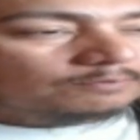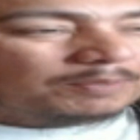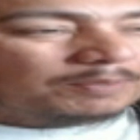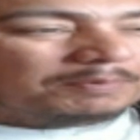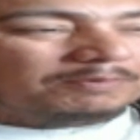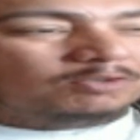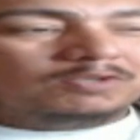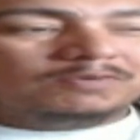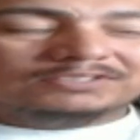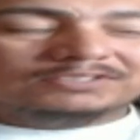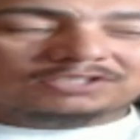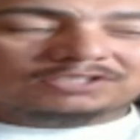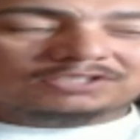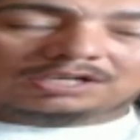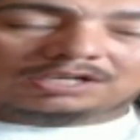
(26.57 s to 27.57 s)
Wait, before you even
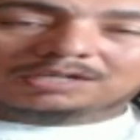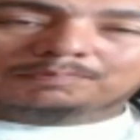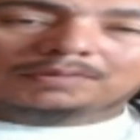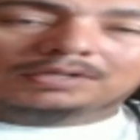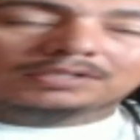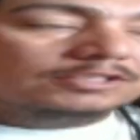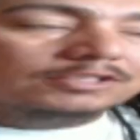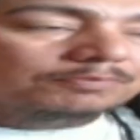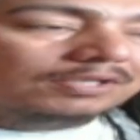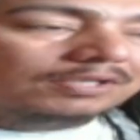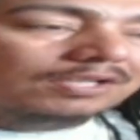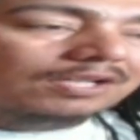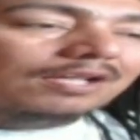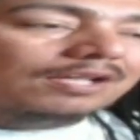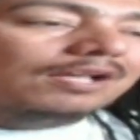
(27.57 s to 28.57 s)
start talking about this,
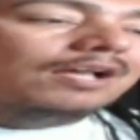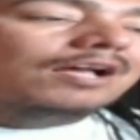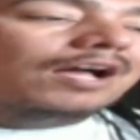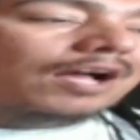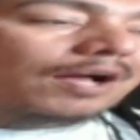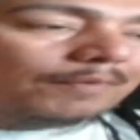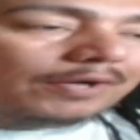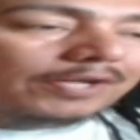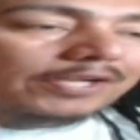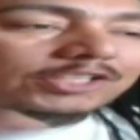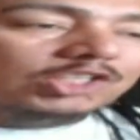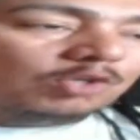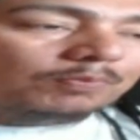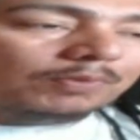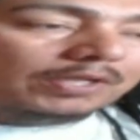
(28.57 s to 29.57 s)
man, I'm gonna
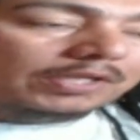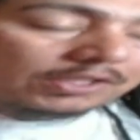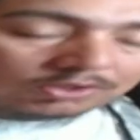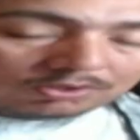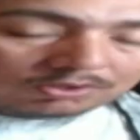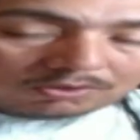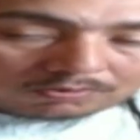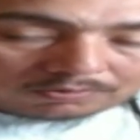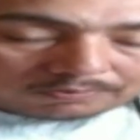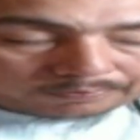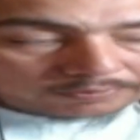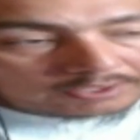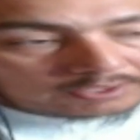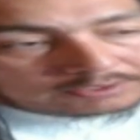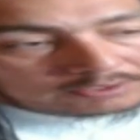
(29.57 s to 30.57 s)
hit y'all my intro.
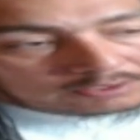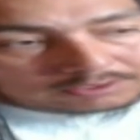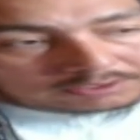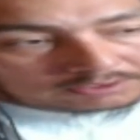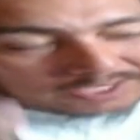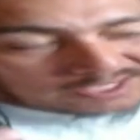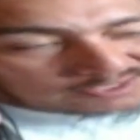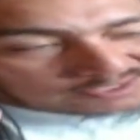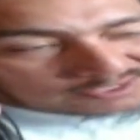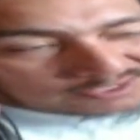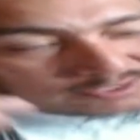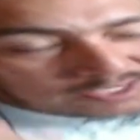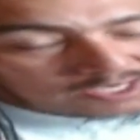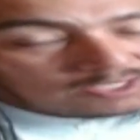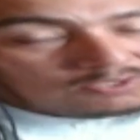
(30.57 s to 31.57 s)
Subscribe to the
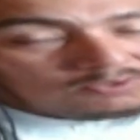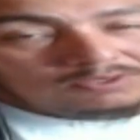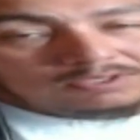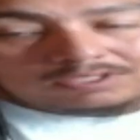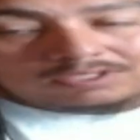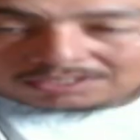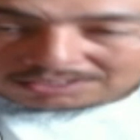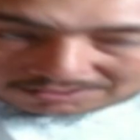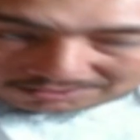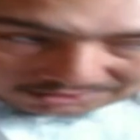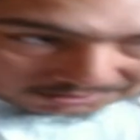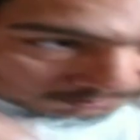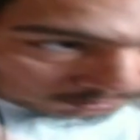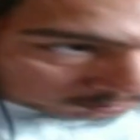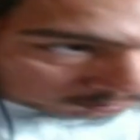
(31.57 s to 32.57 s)
channel.
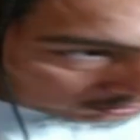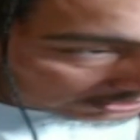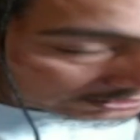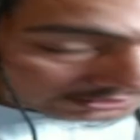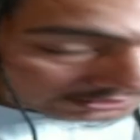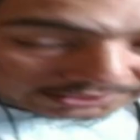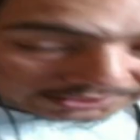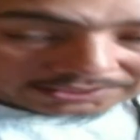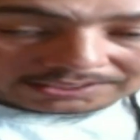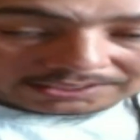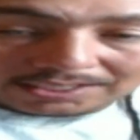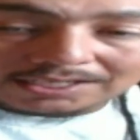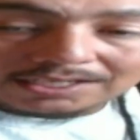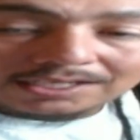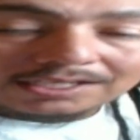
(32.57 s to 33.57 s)
Let me know what you got sticking in
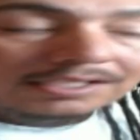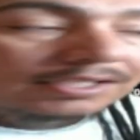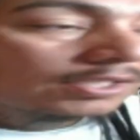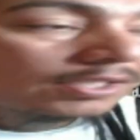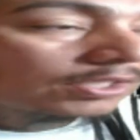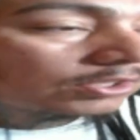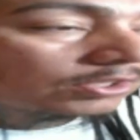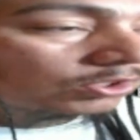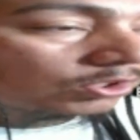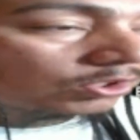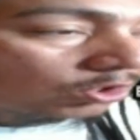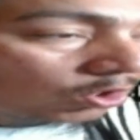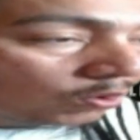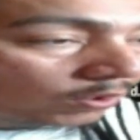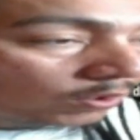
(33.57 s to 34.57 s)
the end.
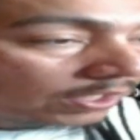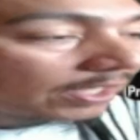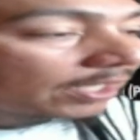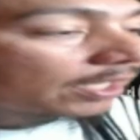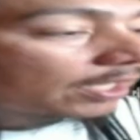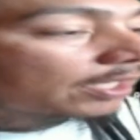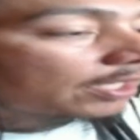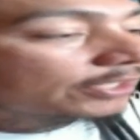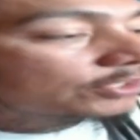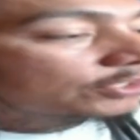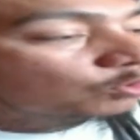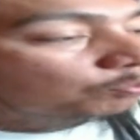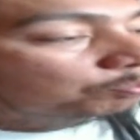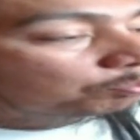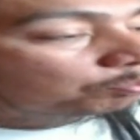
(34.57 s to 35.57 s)
So go ahead,
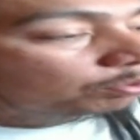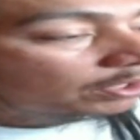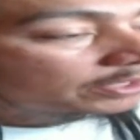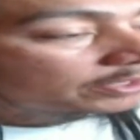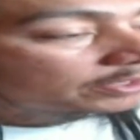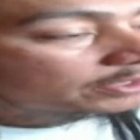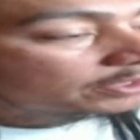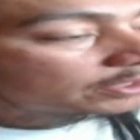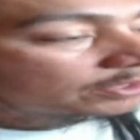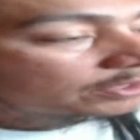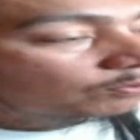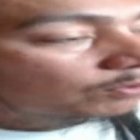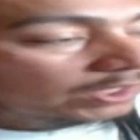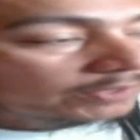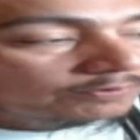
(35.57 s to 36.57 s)
get your blunts,
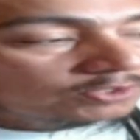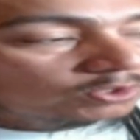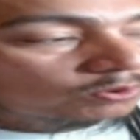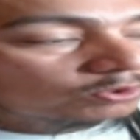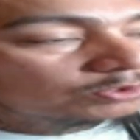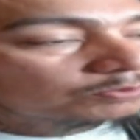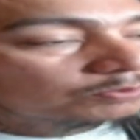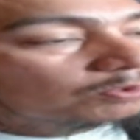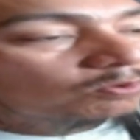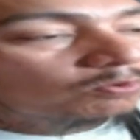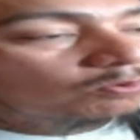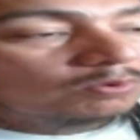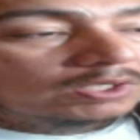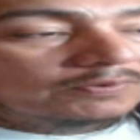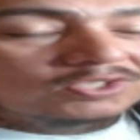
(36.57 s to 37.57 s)
whatever you're gonna
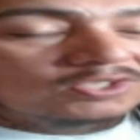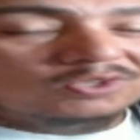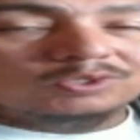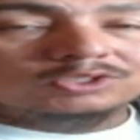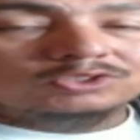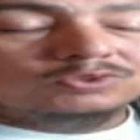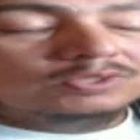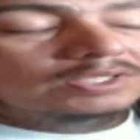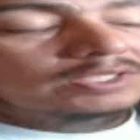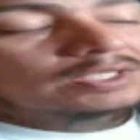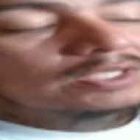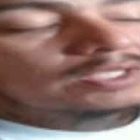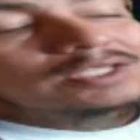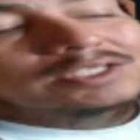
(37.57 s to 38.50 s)
smoke, whatever you're gonna drink,